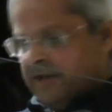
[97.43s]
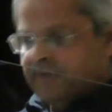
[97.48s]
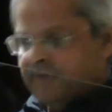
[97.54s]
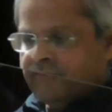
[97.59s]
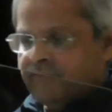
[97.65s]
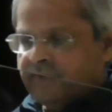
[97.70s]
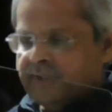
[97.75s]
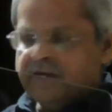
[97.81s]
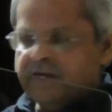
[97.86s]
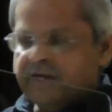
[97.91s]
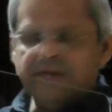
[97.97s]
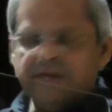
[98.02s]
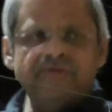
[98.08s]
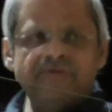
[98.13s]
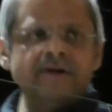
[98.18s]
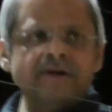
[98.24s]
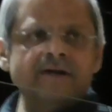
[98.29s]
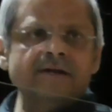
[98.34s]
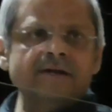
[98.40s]
very
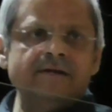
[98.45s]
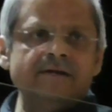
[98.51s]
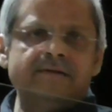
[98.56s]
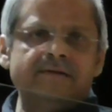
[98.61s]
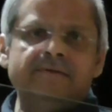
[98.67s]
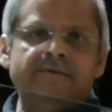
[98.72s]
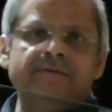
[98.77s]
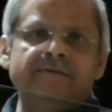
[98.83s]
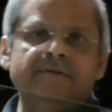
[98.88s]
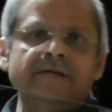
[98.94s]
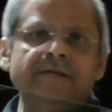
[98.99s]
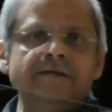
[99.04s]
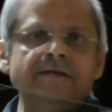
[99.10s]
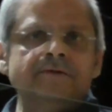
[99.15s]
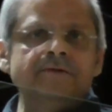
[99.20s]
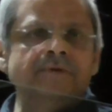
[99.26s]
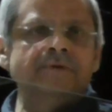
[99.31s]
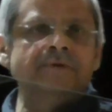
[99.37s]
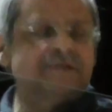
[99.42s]
difficult thing
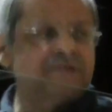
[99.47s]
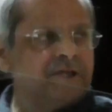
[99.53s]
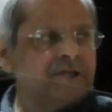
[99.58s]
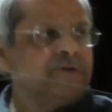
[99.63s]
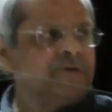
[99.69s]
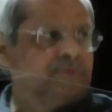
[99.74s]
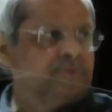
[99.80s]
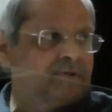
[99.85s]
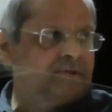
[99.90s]
to execute.